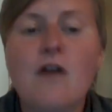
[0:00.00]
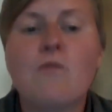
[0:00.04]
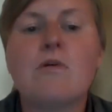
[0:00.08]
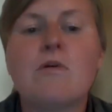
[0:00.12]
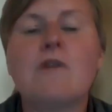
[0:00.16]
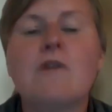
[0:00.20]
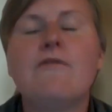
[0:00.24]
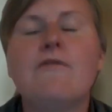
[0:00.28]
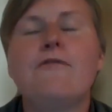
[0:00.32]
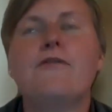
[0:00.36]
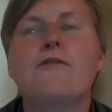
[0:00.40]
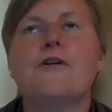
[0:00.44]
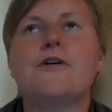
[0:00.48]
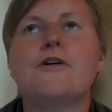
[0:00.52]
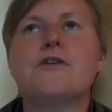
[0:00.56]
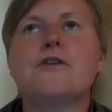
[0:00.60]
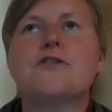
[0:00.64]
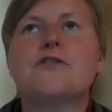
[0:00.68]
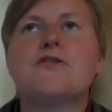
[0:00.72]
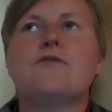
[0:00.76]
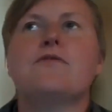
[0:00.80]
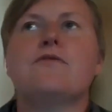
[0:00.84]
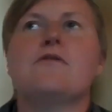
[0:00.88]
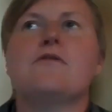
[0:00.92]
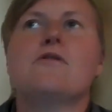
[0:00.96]
Well,
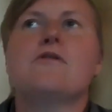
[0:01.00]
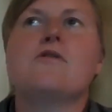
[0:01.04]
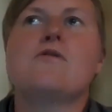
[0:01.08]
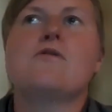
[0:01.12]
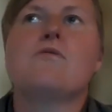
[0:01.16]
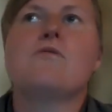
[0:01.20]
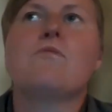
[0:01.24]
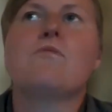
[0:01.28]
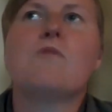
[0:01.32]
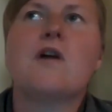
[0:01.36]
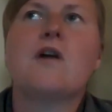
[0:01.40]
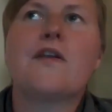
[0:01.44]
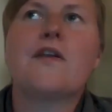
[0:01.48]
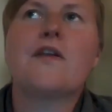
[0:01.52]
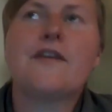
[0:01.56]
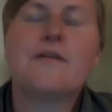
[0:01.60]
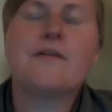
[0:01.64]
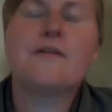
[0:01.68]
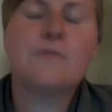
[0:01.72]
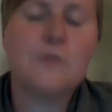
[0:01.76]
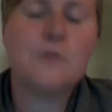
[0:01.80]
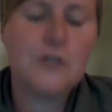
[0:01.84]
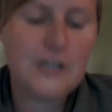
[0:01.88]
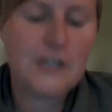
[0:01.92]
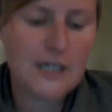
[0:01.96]
first of all, one
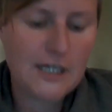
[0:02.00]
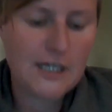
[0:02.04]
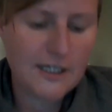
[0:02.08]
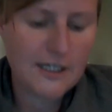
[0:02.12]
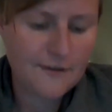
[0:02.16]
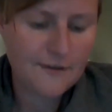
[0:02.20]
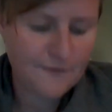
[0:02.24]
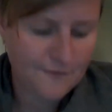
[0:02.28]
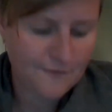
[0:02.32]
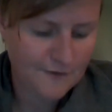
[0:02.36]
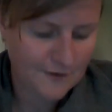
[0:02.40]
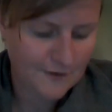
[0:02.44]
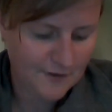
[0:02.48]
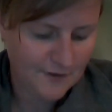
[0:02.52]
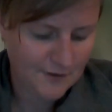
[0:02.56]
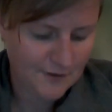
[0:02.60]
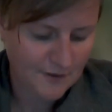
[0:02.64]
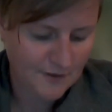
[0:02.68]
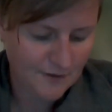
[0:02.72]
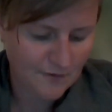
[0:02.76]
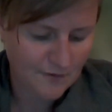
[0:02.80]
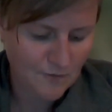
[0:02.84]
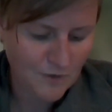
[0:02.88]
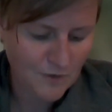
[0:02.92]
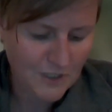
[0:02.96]
thing
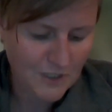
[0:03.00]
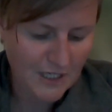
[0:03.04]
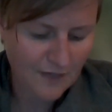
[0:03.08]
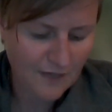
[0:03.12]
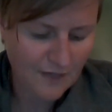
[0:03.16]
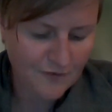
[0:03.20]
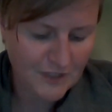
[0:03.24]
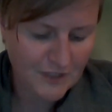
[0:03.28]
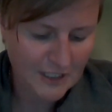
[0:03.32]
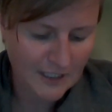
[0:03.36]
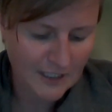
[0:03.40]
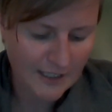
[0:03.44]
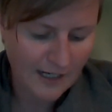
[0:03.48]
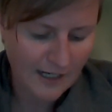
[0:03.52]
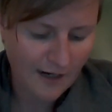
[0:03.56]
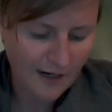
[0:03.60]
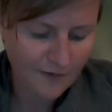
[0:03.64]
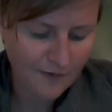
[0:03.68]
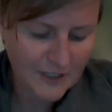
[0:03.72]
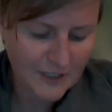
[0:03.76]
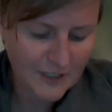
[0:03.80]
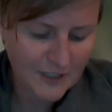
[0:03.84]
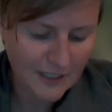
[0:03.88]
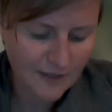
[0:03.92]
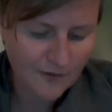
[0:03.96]
I've done
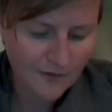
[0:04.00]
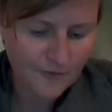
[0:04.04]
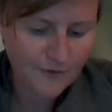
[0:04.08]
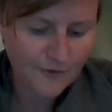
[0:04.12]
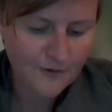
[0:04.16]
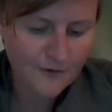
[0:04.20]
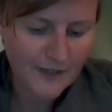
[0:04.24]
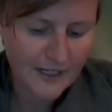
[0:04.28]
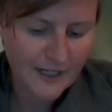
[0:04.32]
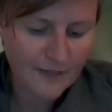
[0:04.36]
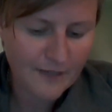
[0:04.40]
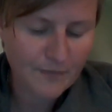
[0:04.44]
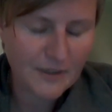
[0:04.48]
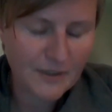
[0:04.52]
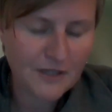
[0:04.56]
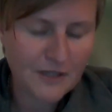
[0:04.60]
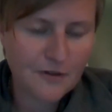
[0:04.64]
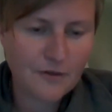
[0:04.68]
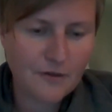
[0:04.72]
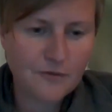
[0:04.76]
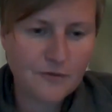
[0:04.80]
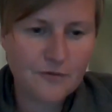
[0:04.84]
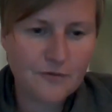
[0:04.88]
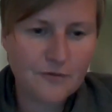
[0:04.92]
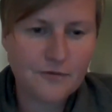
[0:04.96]
a fair bit
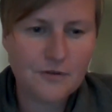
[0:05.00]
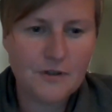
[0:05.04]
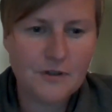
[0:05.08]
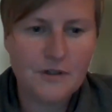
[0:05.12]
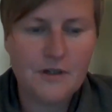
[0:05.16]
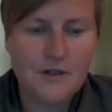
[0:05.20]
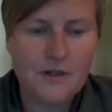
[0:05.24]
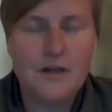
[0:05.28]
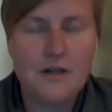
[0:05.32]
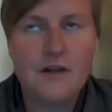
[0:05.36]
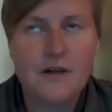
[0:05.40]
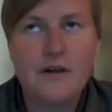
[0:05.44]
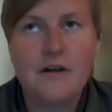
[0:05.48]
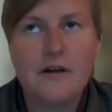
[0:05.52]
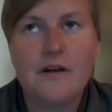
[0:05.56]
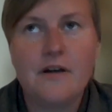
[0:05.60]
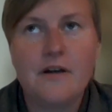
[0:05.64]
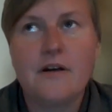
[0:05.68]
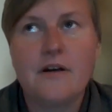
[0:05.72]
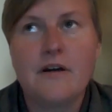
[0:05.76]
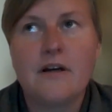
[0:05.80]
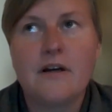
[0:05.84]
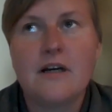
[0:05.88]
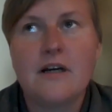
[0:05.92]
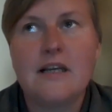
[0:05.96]
of,
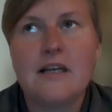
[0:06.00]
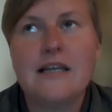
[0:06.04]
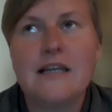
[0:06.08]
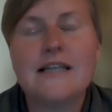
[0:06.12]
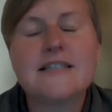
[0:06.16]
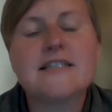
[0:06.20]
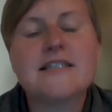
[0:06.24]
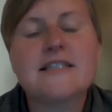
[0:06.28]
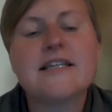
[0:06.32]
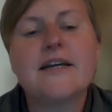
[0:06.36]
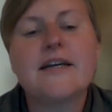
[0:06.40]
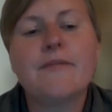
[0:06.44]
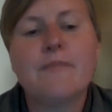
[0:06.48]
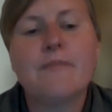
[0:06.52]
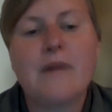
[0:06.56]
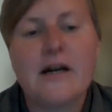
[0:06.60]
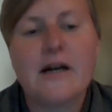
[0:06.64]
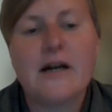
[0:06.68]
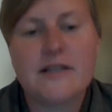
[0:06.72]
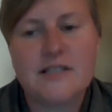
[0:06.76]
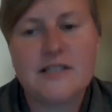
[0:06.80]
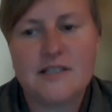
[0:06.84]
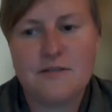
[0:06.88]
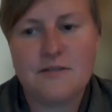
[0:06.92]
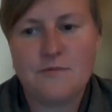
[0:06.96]
let's say,
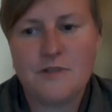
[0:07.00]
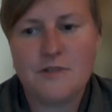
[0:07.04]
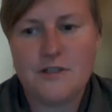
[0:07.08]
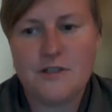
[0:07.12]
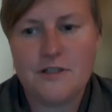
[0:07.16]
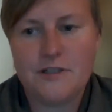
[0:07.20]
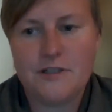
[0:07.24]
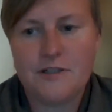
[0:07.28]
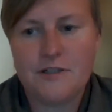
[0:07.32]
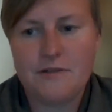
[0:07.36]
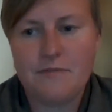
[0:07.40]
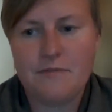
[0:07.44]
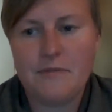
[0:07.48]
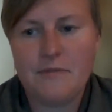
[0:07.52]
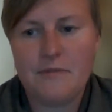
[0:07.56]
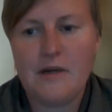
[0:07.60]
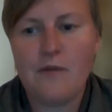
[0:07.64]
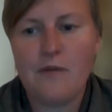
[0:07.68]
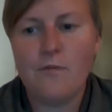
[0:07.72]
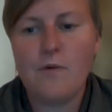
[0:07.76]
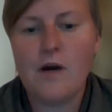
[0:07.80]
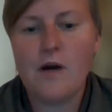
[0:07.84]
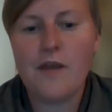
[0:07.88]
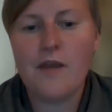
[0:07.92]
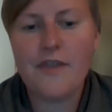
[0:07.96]
mindset work.
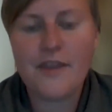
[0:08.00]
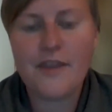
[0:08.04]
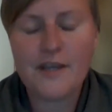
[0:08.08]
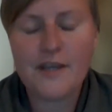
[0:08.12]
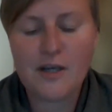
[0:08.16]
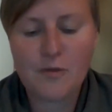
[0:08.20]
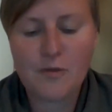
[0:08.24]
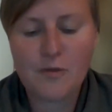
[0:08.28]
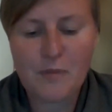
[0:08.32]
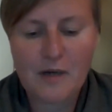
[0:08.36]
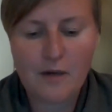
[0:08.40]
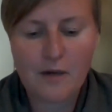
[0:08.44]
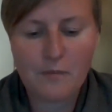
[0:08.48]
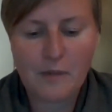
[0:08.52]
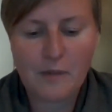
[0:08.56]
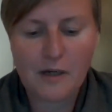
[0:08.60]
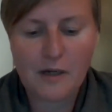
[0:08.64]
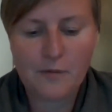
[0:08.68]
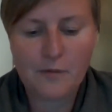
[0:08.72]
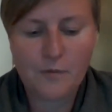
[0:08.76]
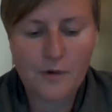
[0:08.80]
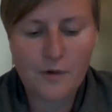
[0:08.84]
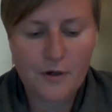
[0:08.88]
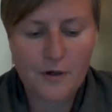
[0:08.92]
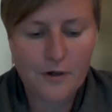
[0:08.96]
And one thing about
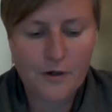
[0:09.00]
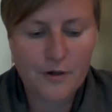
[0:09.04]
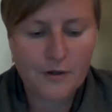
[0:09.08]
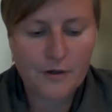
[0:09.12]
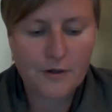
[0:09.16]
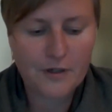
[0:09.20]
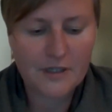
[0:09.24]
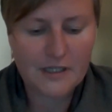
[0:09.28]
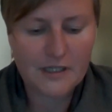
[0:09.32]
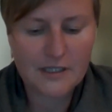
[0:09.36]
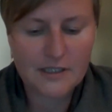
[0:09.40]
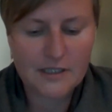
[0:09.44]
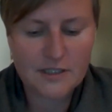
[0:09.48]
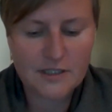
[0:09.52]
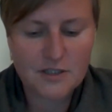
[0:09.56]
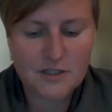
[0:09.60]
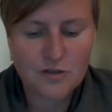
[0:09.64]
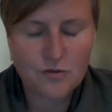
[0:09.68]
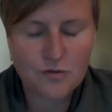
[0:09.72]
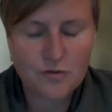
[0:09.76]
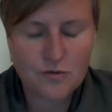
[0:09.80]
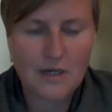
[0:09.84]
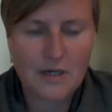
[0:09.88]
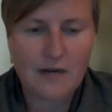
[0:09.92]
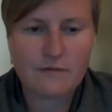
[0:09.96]
my work is
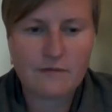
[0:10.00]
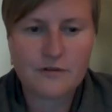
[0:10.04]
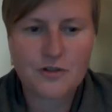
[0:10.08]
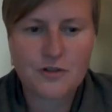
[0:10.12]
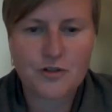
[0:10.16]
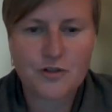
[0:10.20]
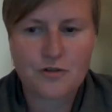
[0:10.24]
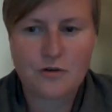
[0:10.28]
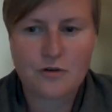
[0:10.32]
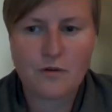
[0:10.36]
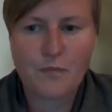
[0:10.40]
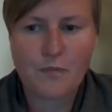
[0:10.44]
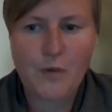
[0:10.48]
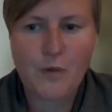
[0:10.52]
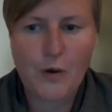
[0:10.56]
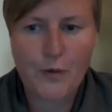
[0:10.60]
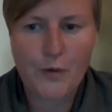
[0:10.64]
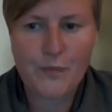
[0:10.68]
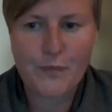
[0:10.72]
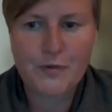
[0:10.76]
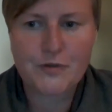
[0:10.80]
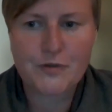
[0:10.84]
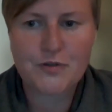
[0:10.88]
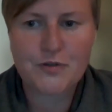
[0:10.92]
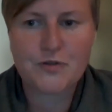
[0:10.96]
to have a strong
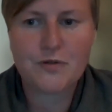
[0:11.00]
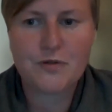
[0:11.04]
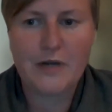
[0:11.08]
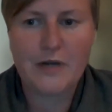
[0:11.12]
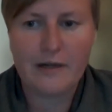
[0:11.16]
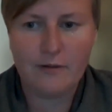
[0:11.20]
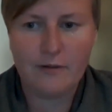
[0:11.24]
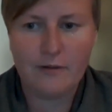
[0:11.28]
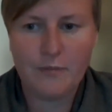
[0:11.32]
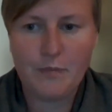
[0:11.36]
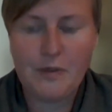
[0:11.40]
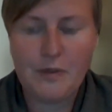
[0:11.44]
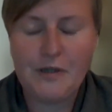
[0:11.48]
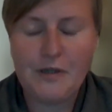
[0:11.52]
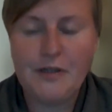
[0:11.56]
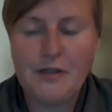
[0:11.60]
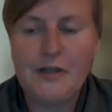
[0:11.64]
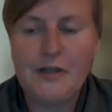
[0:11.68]
purpose to help.